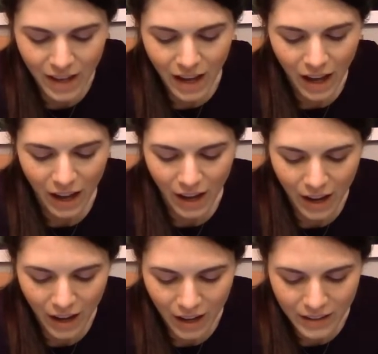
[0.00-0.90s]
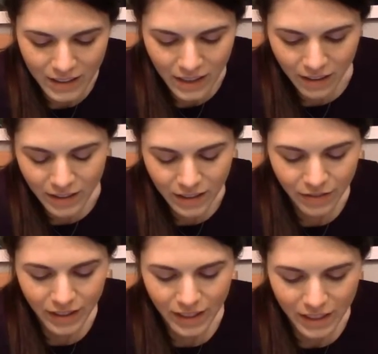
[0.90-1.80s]

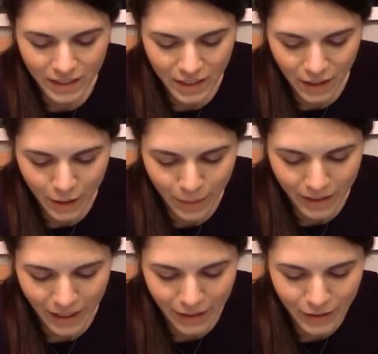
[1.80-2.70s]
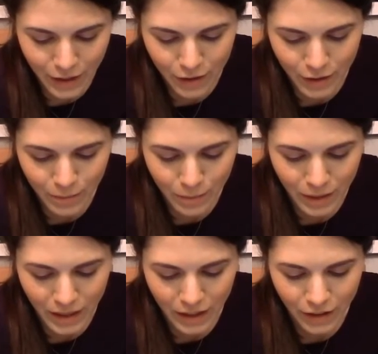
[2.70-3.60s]
Tiffany is talking about the house ghost
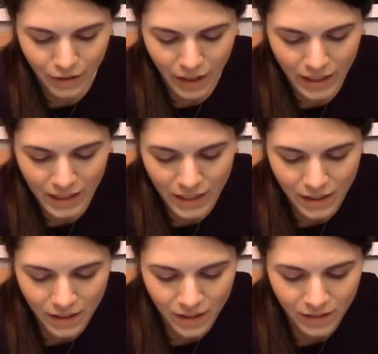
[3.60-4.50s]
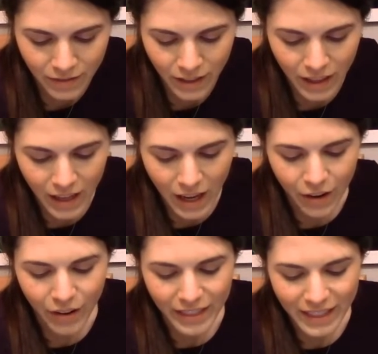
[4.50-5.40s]
being aggressive.
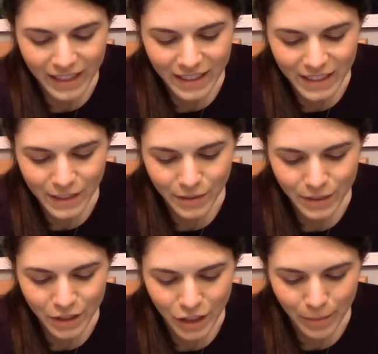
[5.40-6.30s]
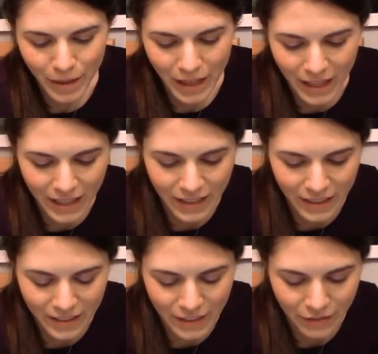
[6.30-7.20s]
Oh, I think this is Gemma
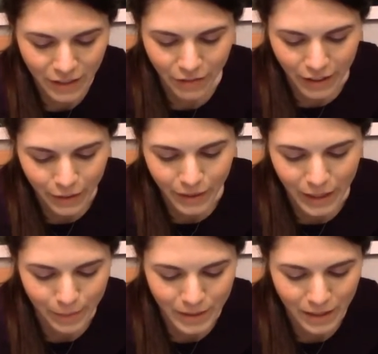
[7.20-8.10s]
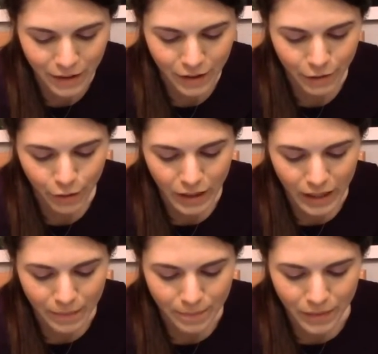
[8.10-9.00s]
and Tiffany finally wake up at 10:34
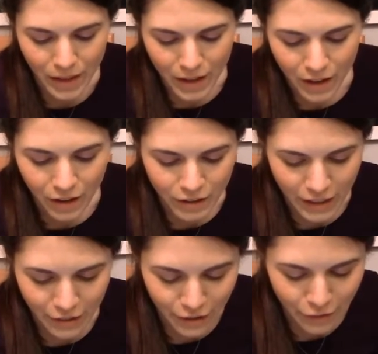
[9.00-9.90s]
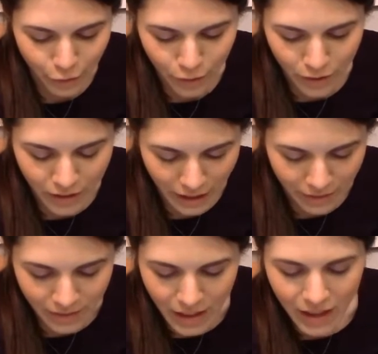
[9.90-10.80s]
a.m. Or 10:34, yeah.
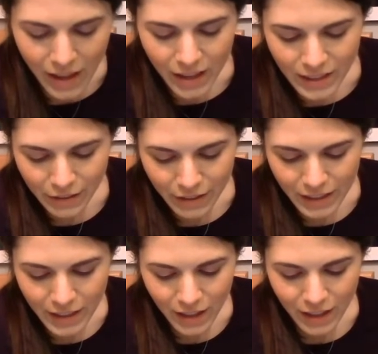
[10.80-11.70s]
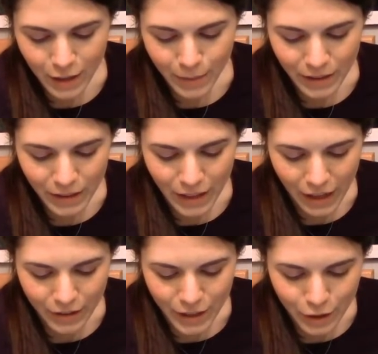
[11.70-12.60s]
Tiffany is talking about the
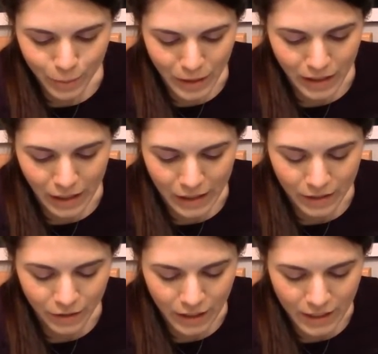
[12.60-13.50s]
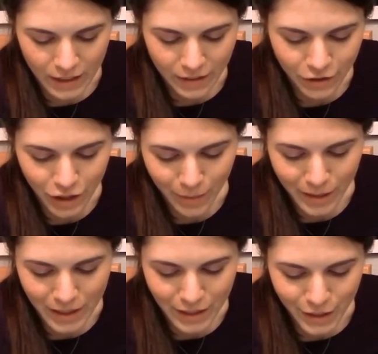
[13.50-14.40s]
house ghost being aggressive.
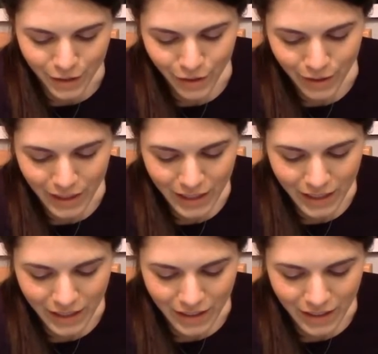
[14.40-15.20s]
Gemma is annoyed